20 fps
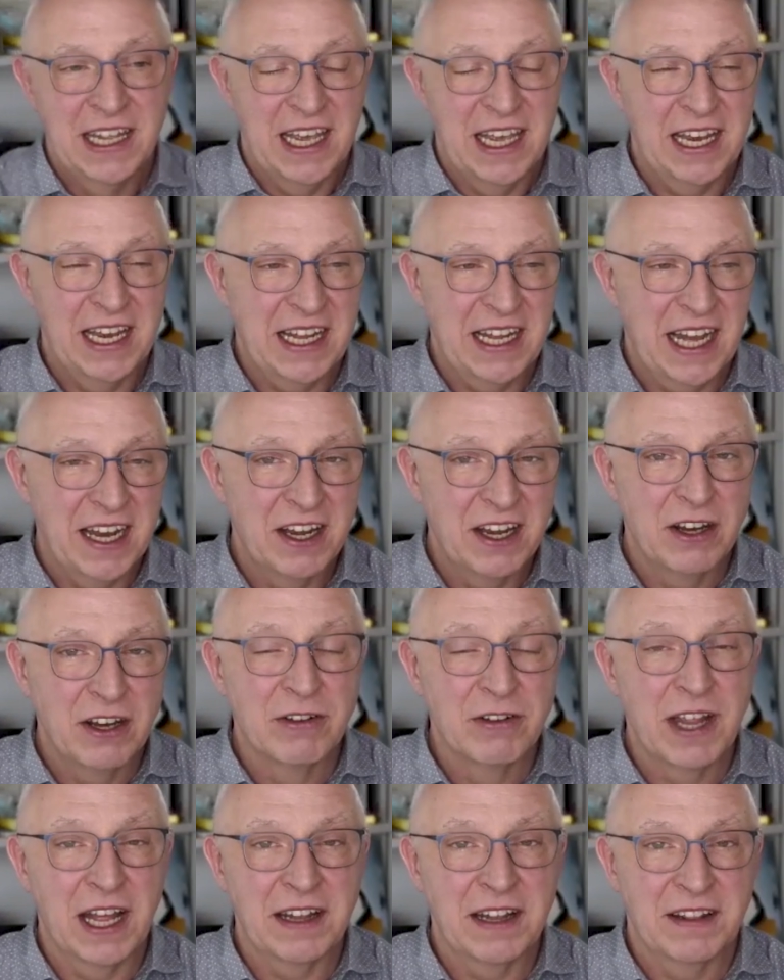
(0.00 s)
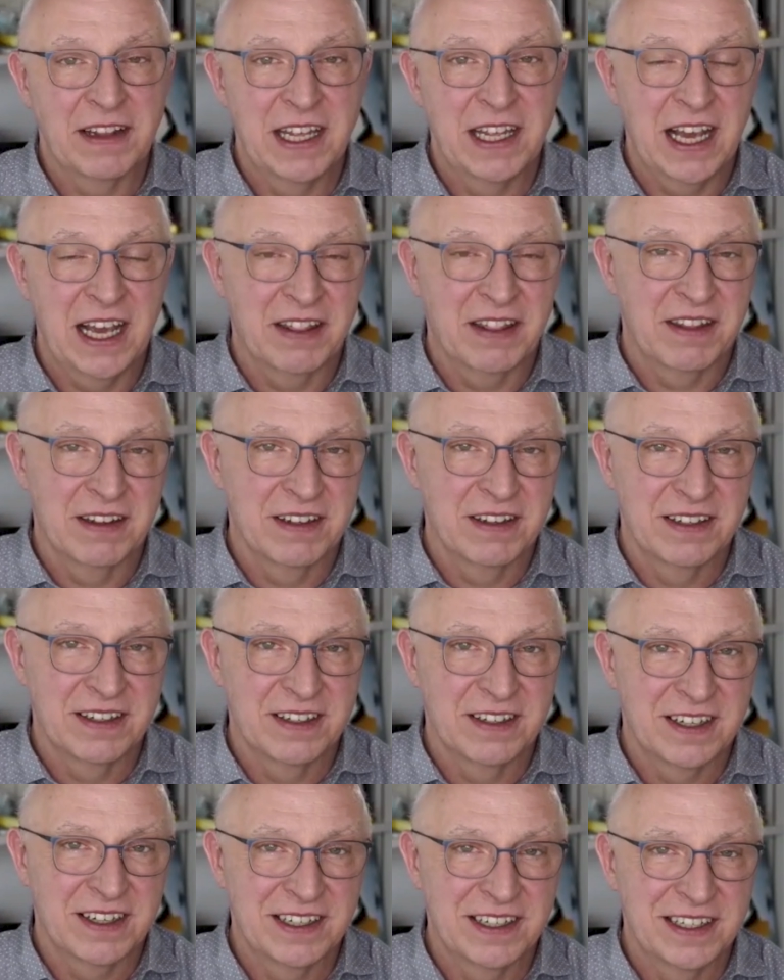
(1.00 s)
And I know that the
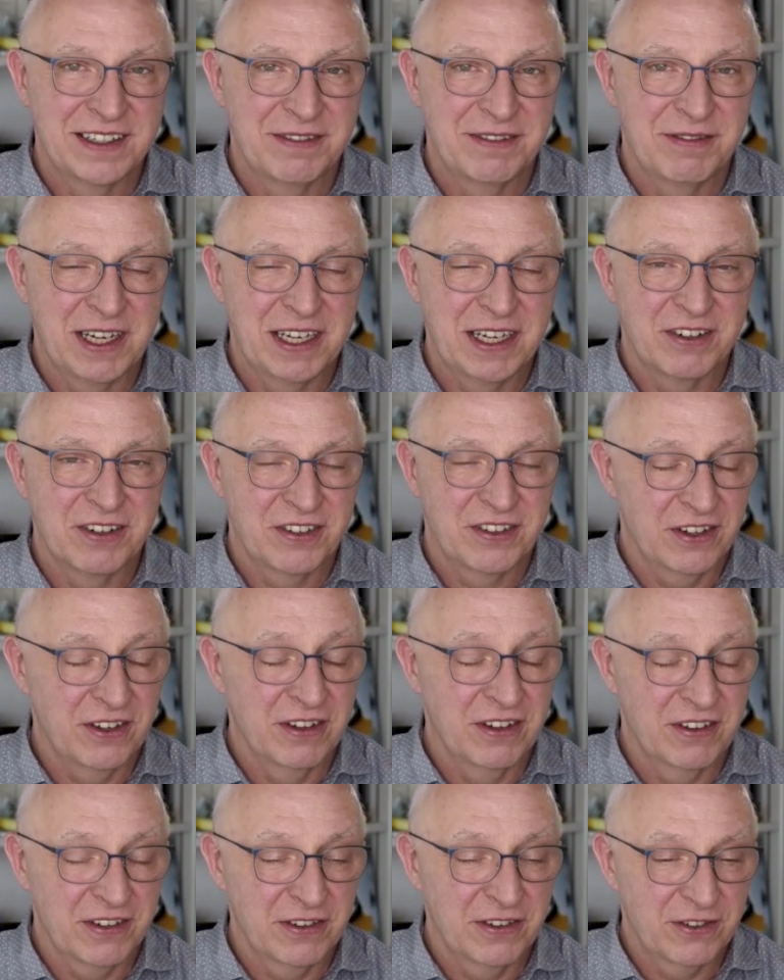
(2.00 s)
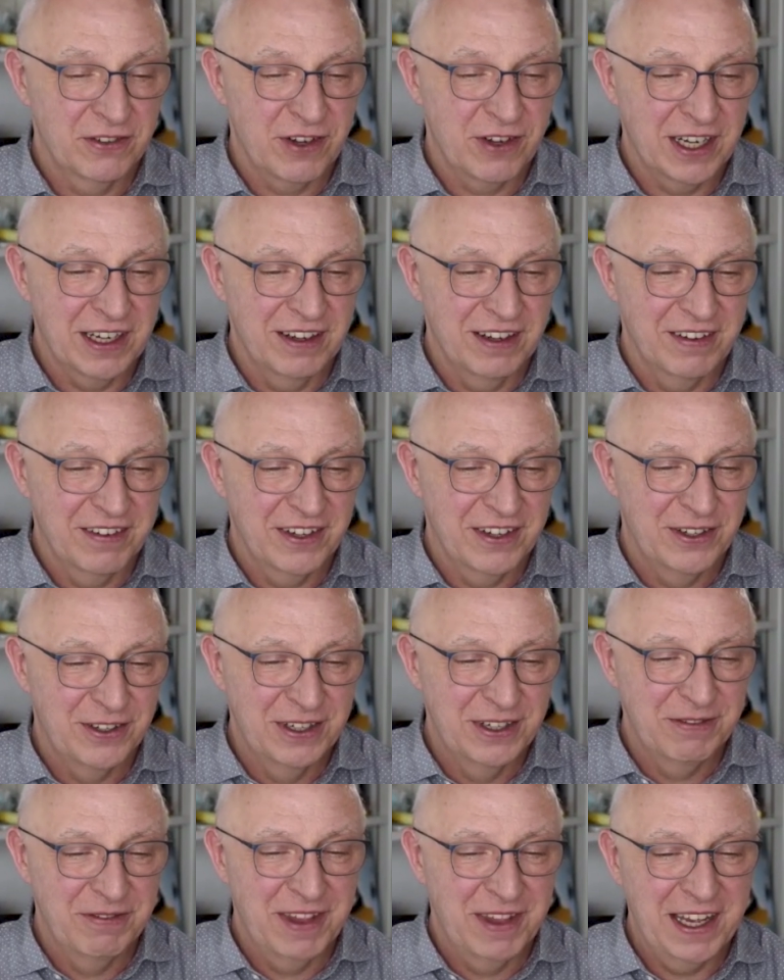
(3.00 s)
other vendors also struggle. So
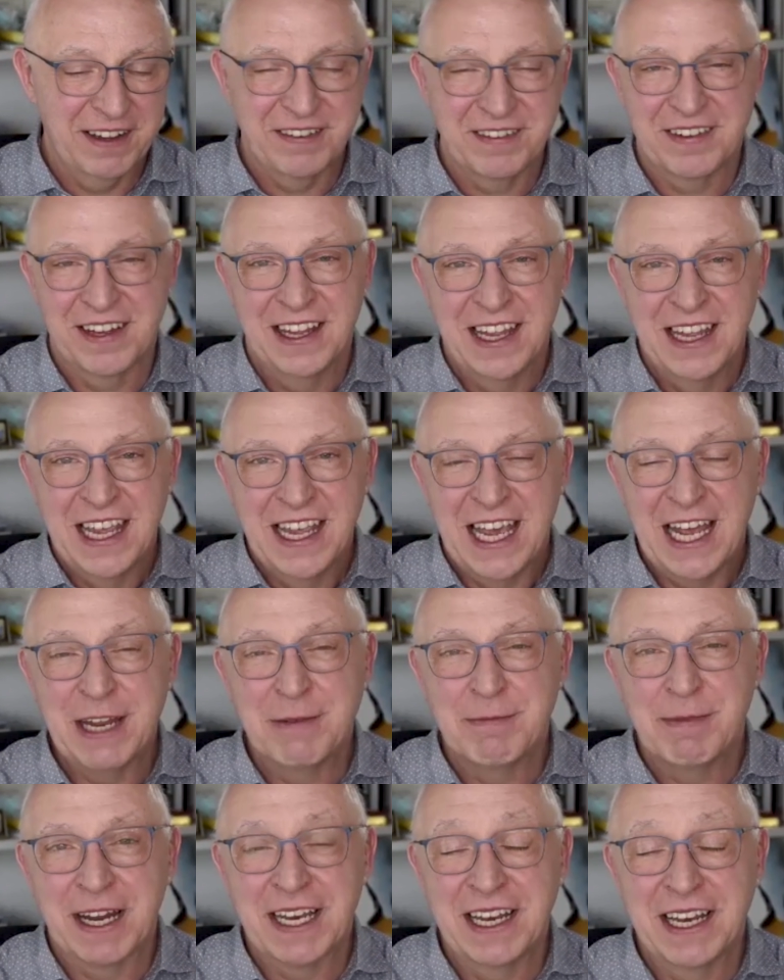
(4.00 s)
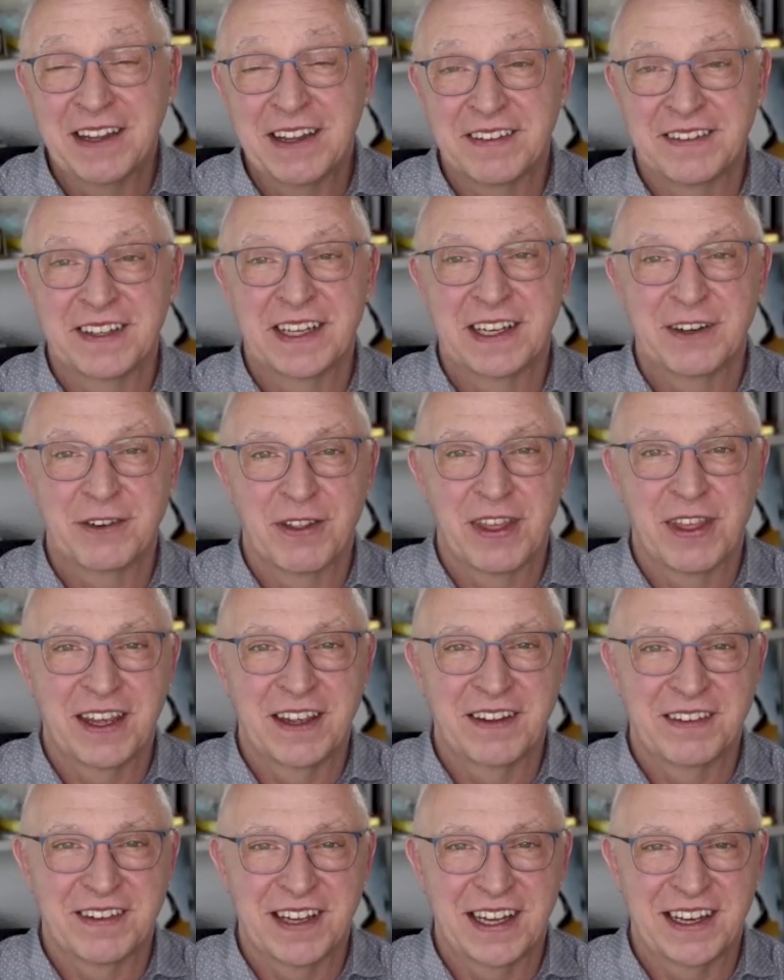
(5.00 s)
if there's anybody listening to
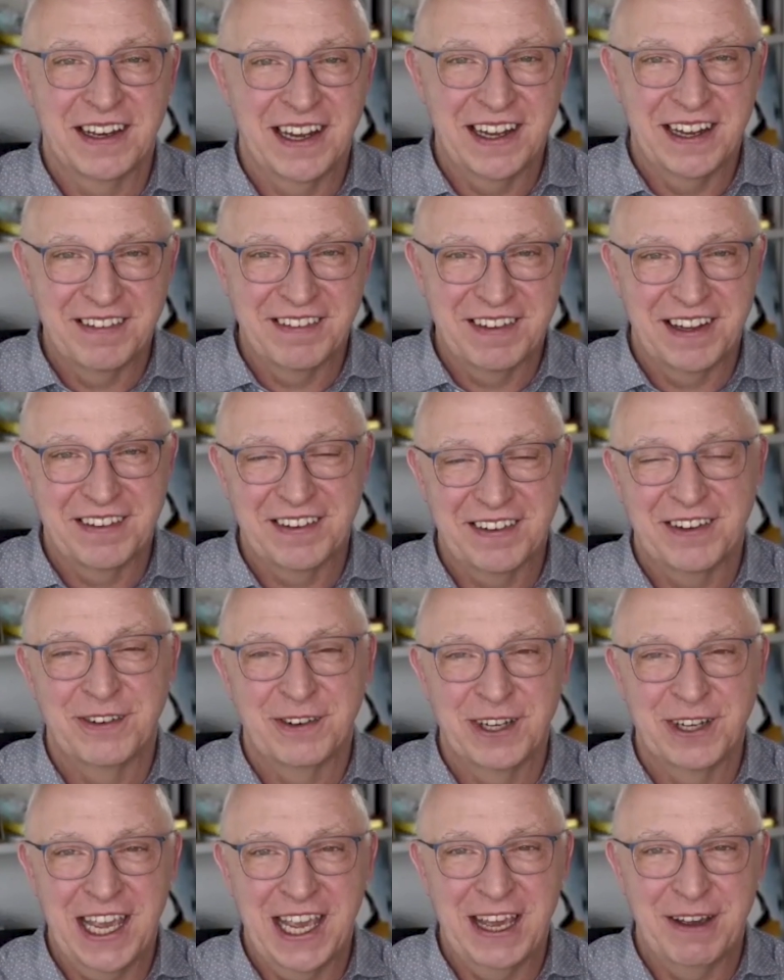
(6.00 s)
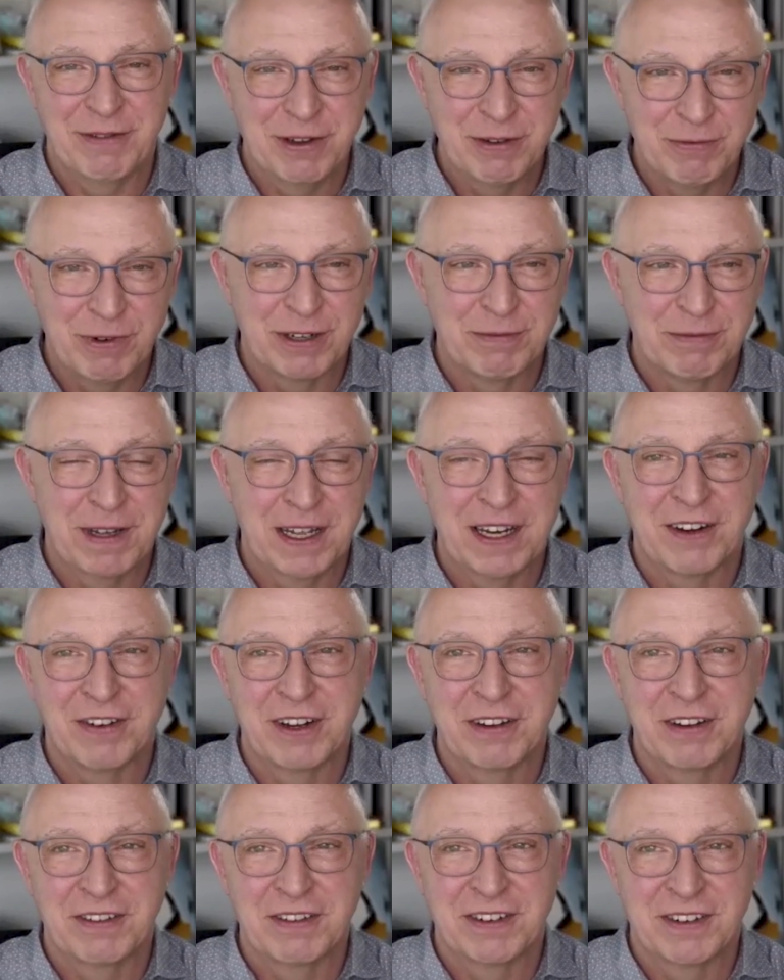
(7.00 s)
this and says, oh yeah, we want better
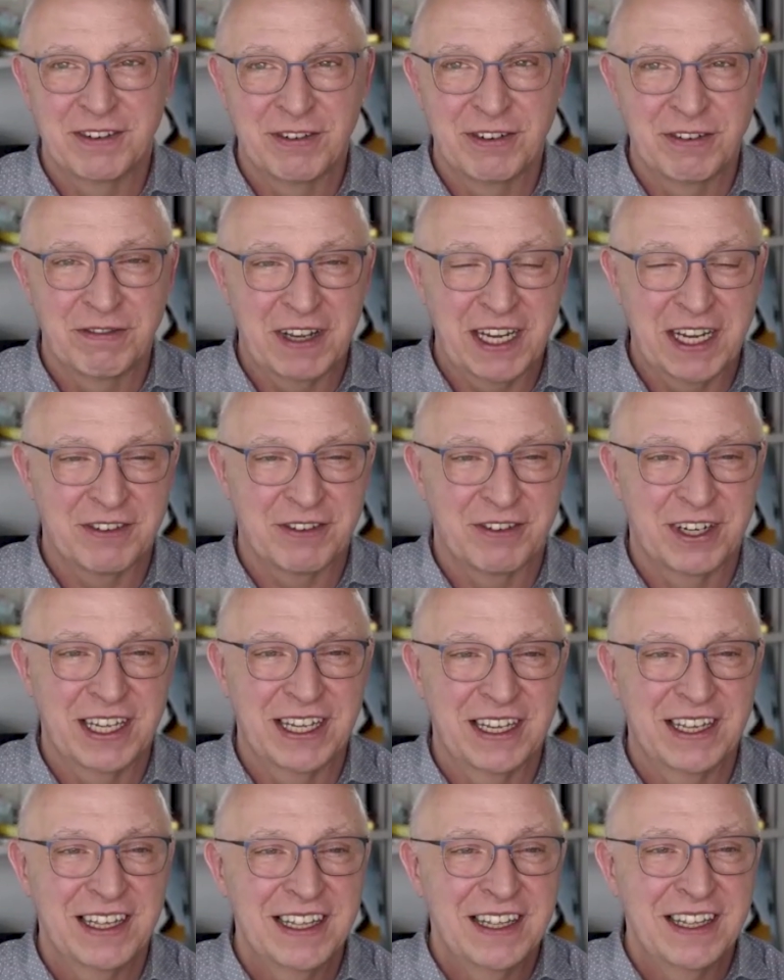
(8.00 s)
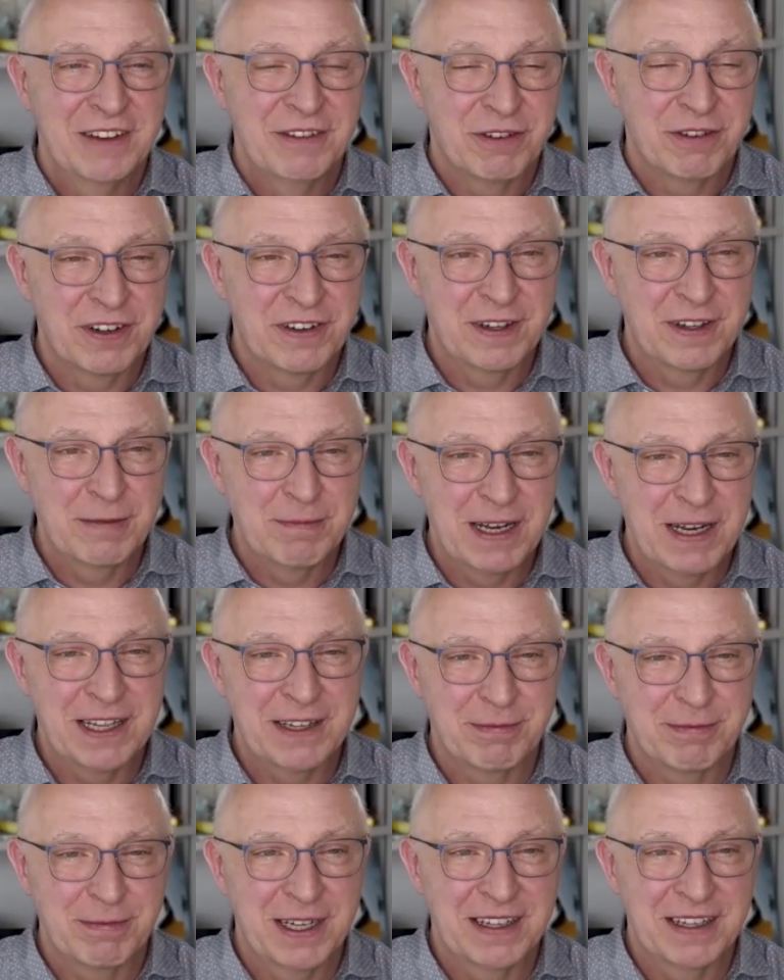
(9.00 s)
refactoring for C++,
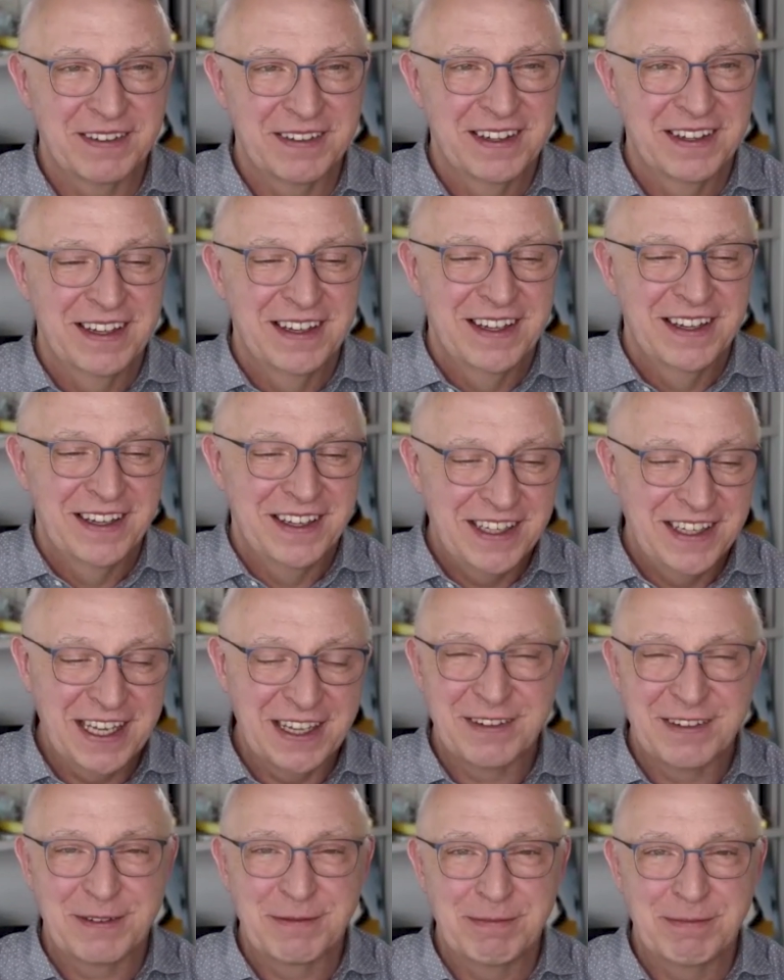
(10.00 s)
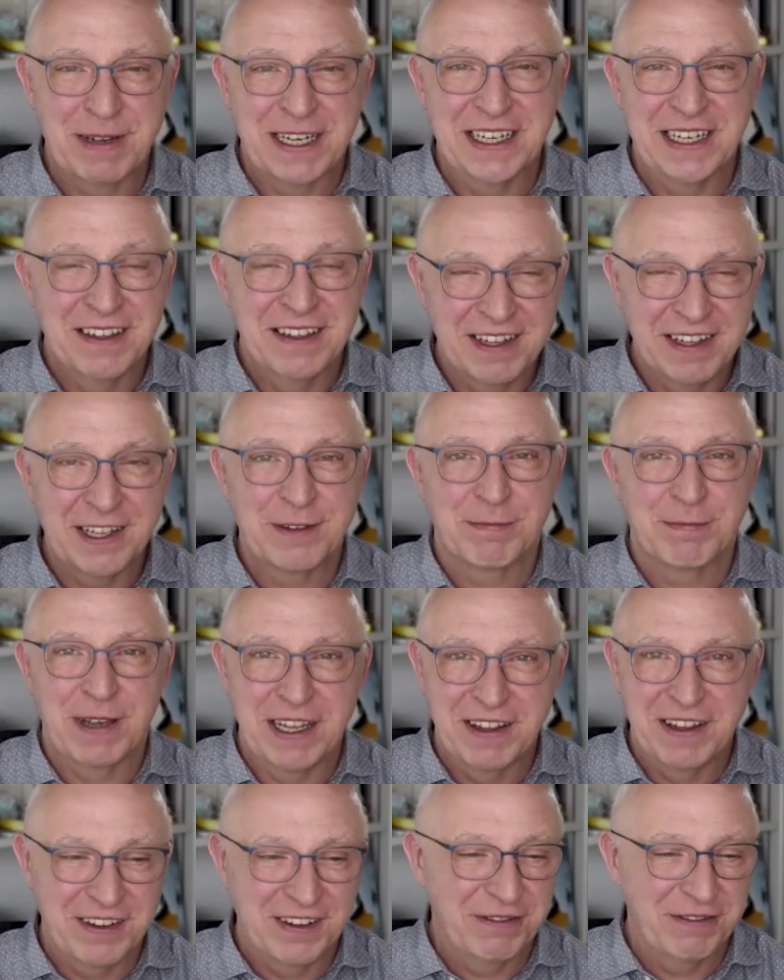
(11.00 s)
yes, but it's
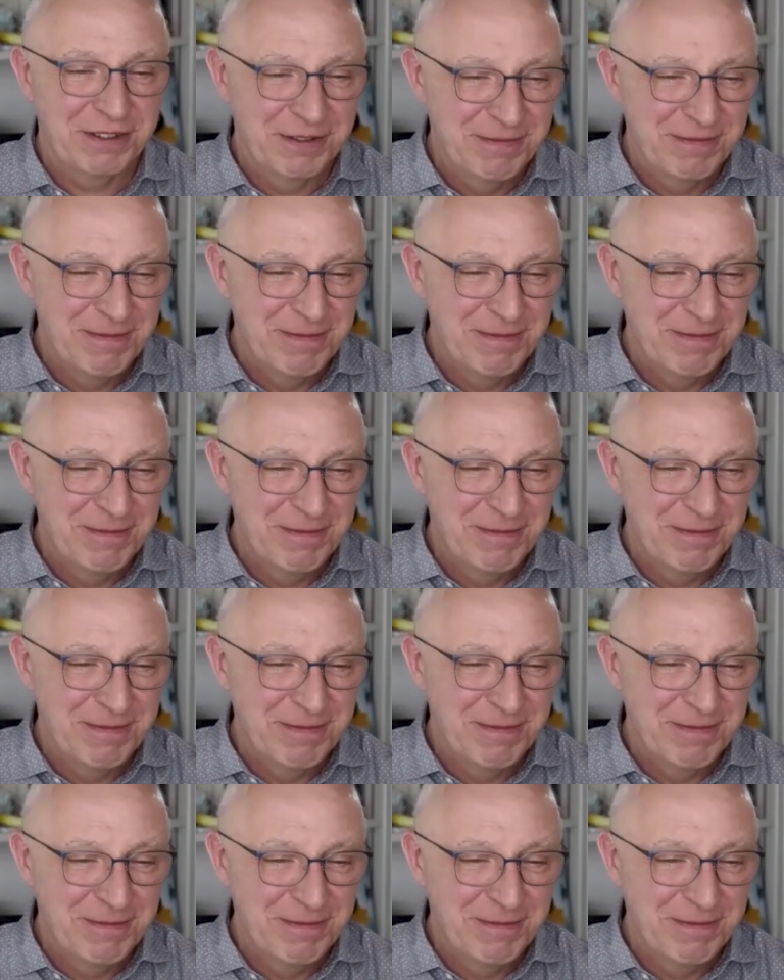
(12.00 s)
expensive.